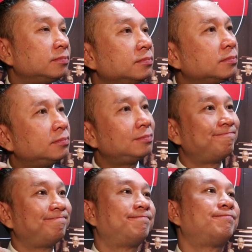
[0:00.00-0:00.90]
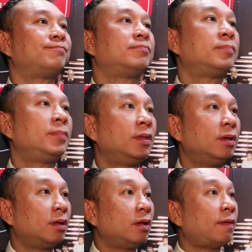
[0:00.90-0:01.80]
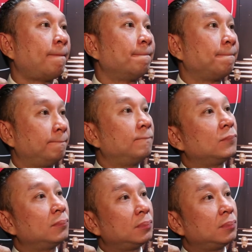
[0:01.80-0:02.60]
So James, 6 frames played today, 6-1.